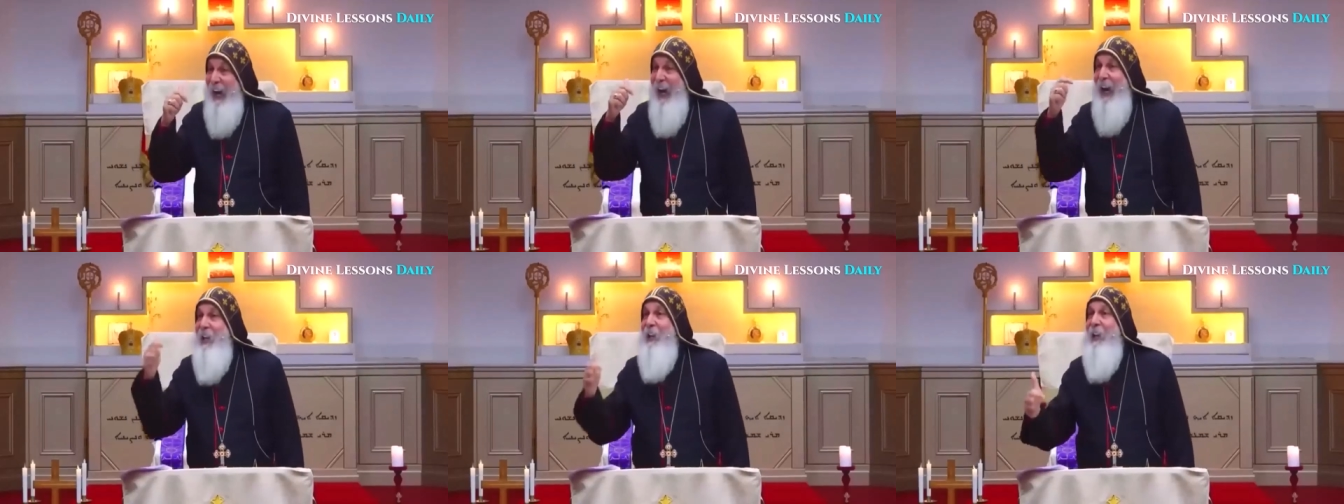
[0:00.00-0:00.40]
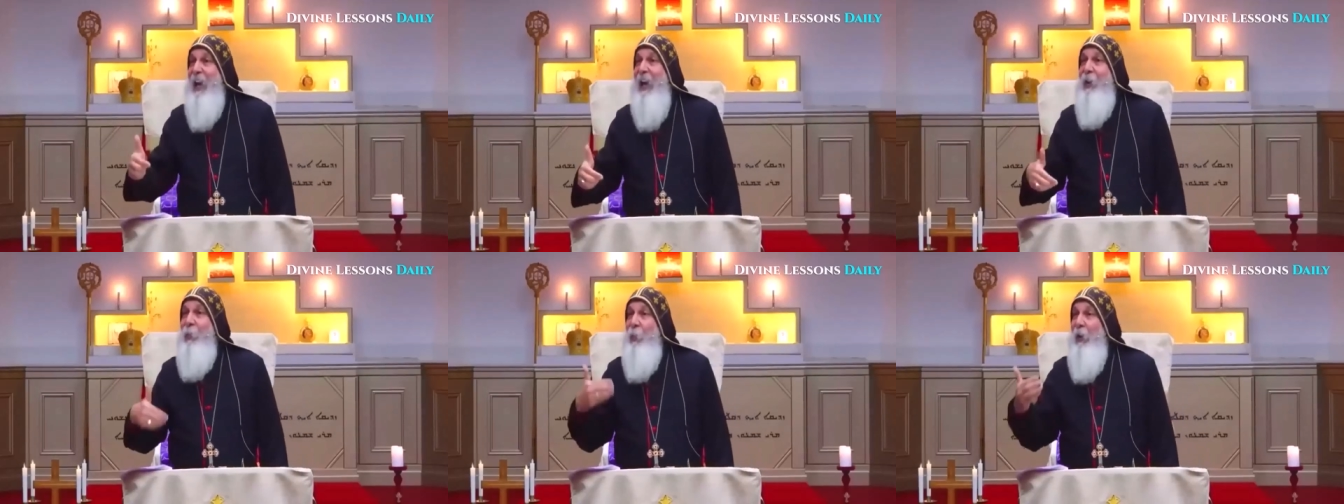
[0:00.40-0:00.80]
And
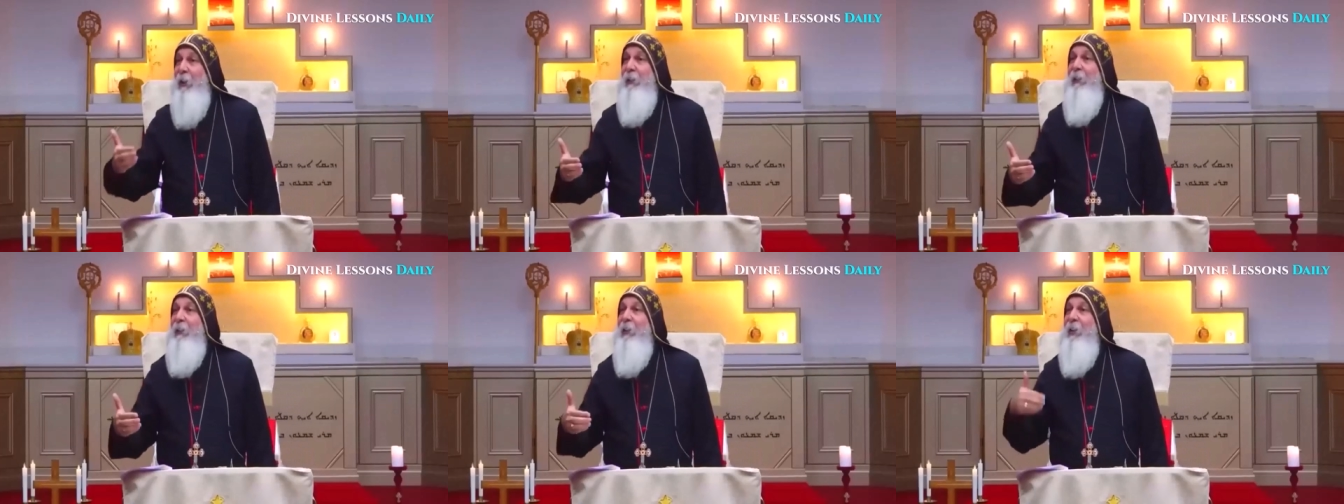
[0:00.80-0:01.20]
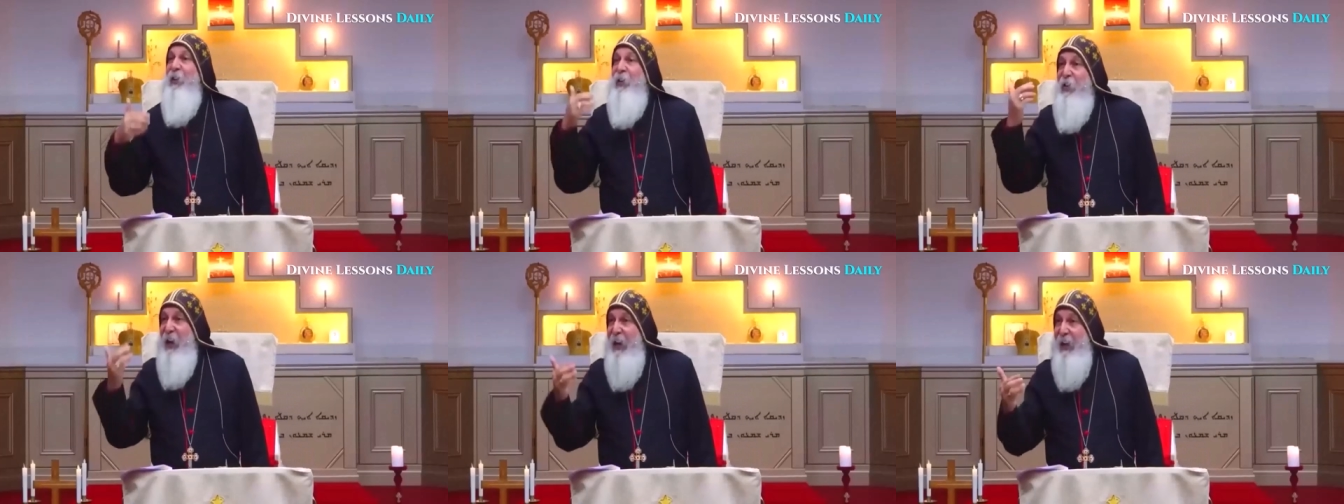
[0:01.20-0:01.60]
they will
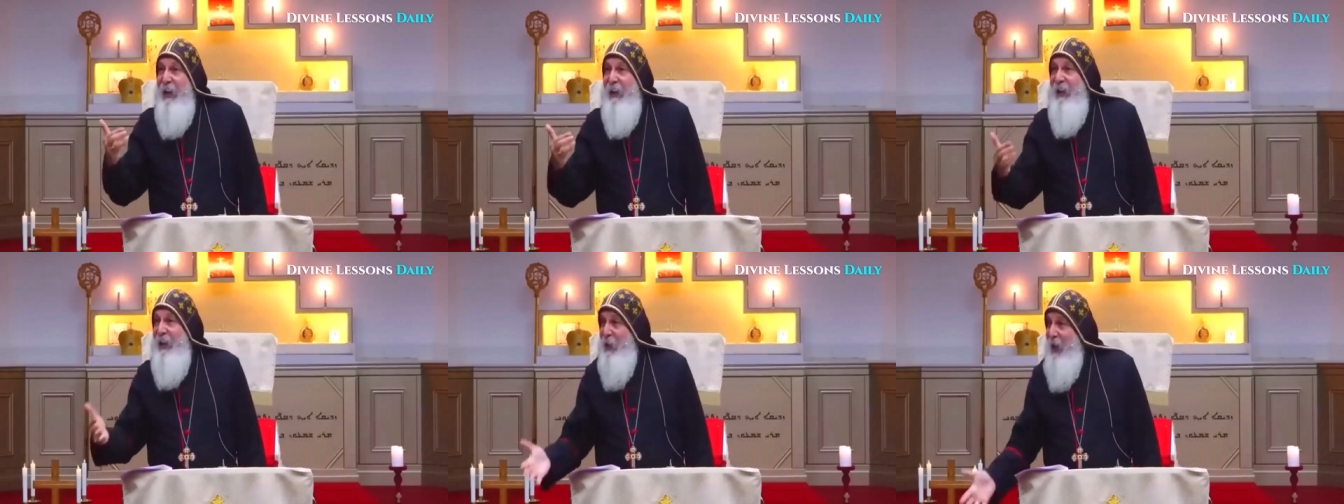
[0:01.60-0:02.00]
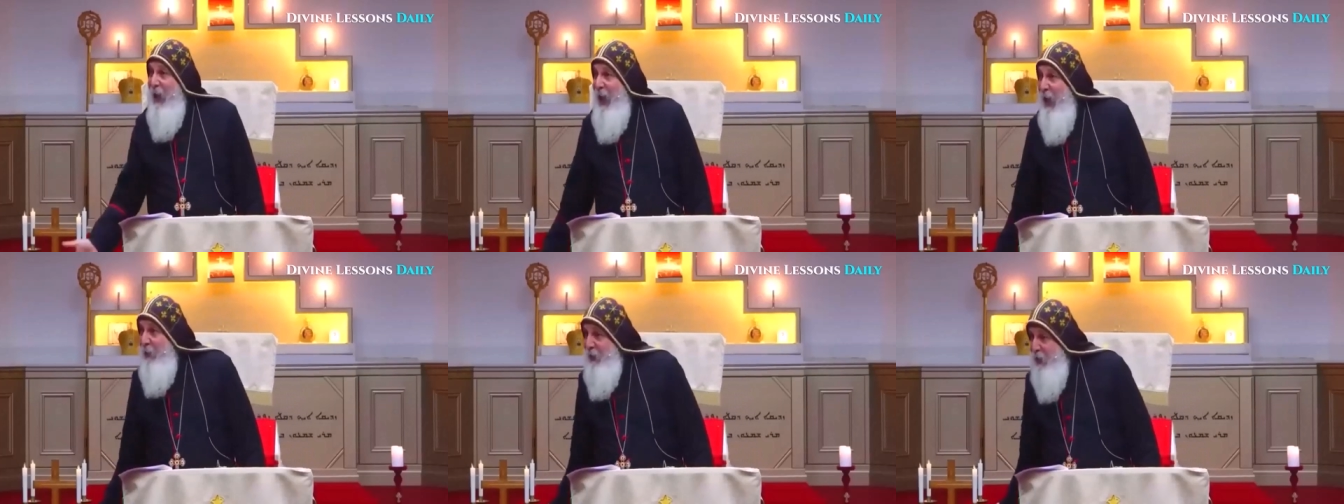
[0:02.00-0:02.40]
think they
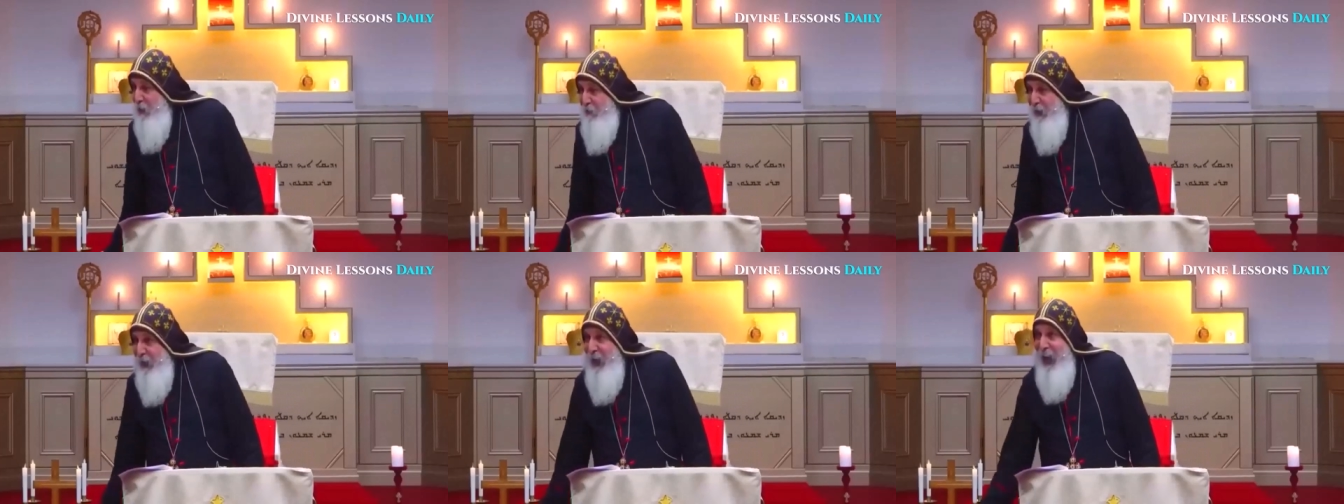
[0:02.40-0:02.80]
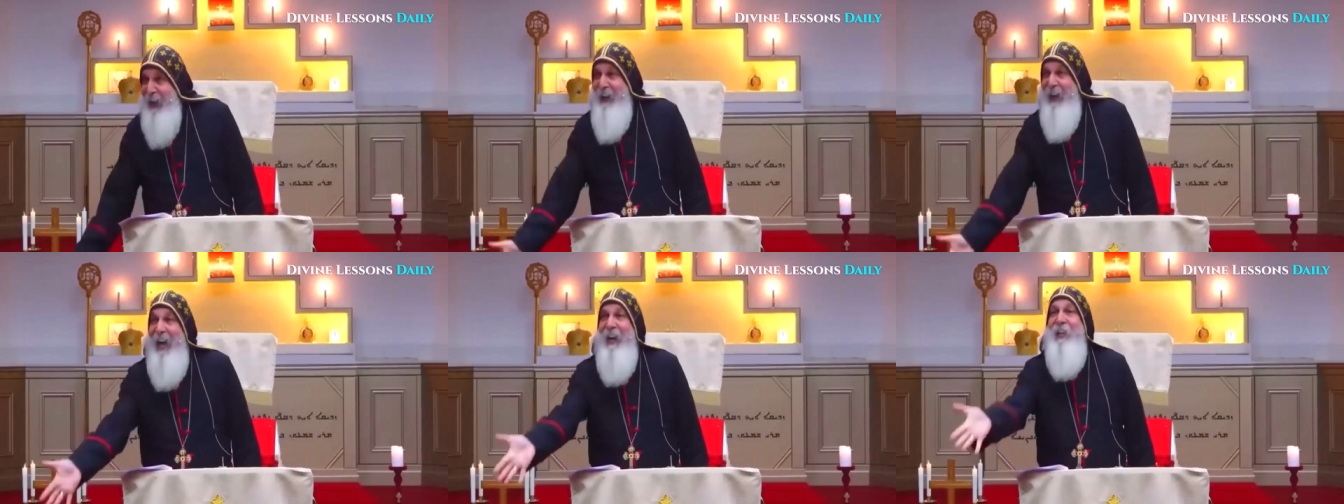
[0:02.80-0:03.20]
are giving
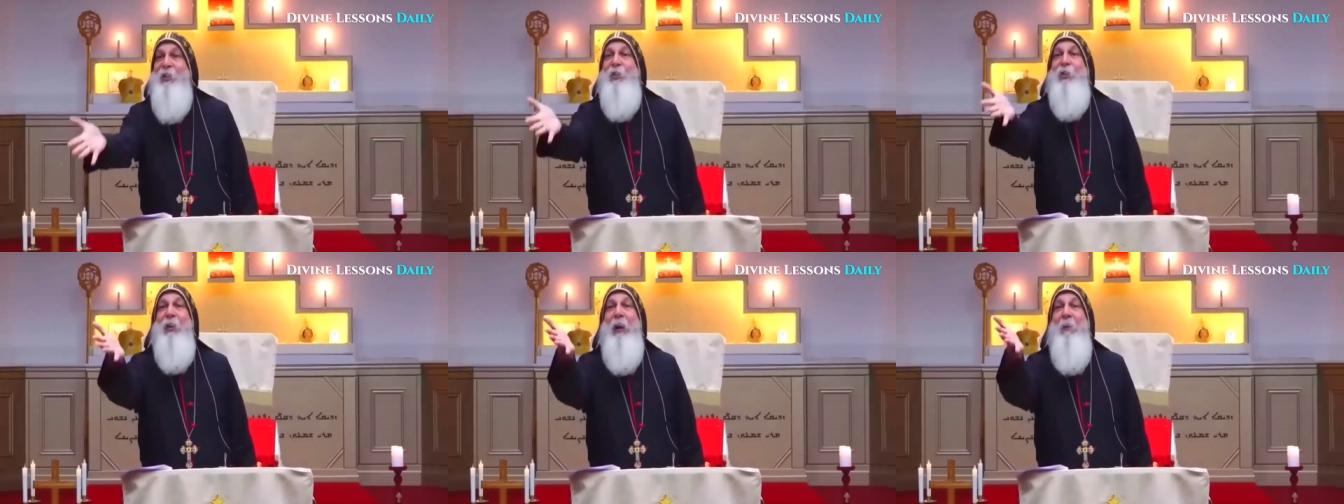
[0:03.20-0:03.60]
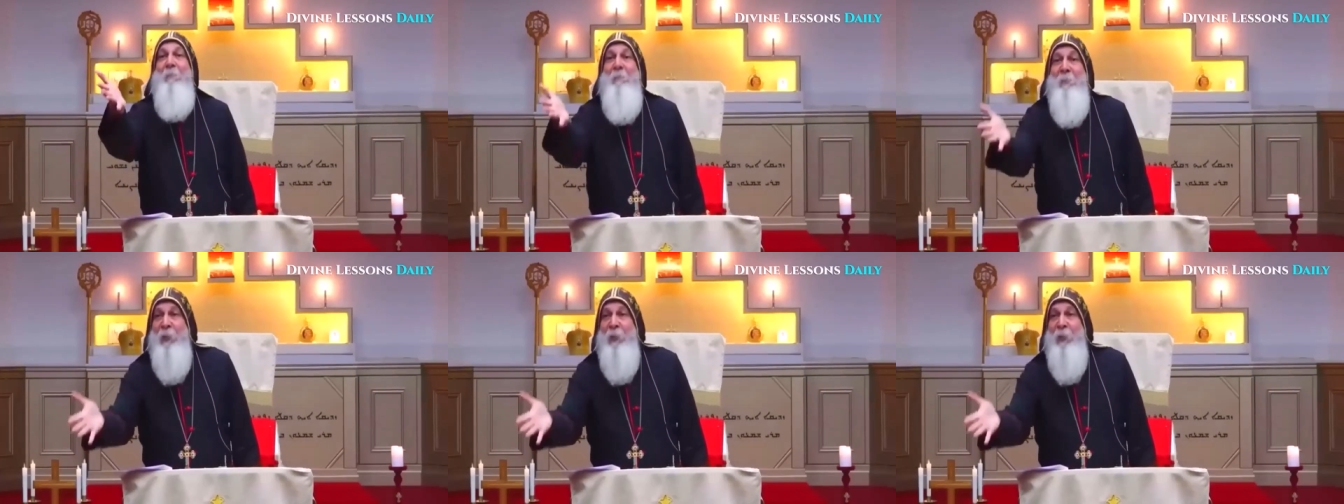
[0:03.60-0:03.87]
an extra